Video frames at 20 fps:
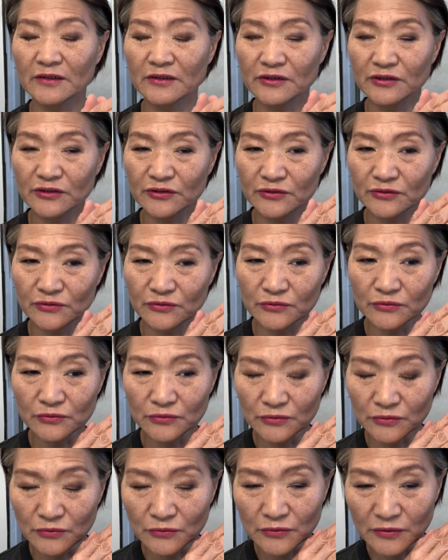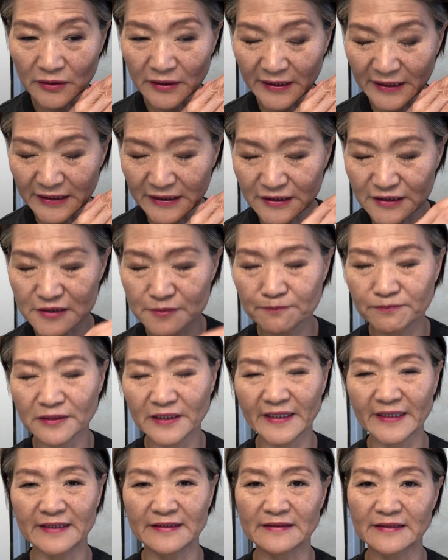You
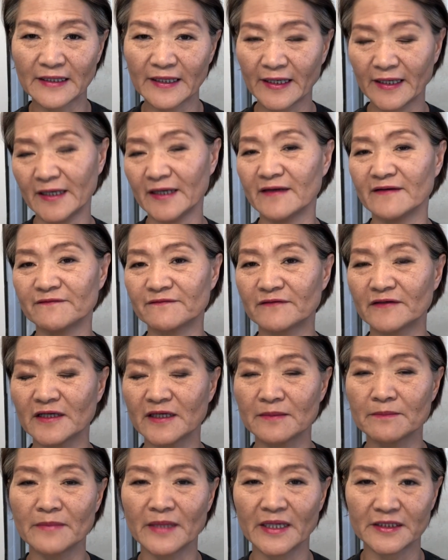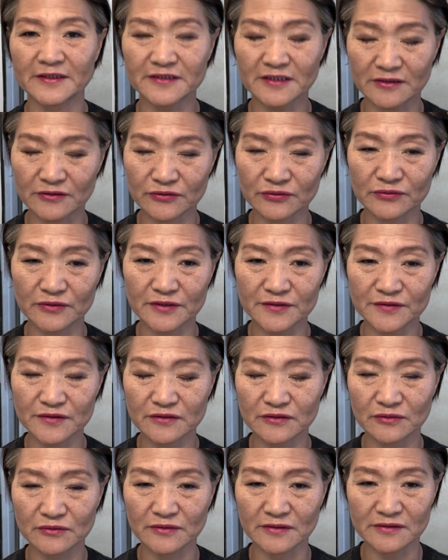explain every matter to the
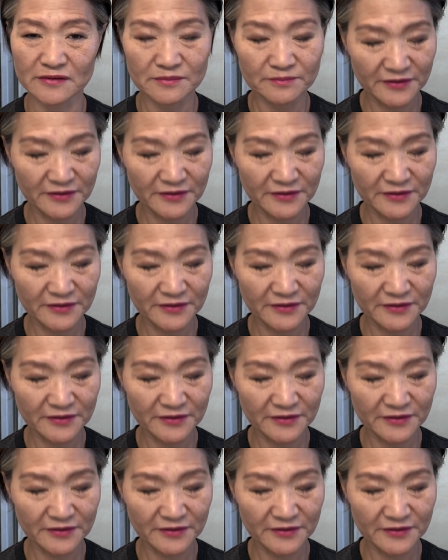student,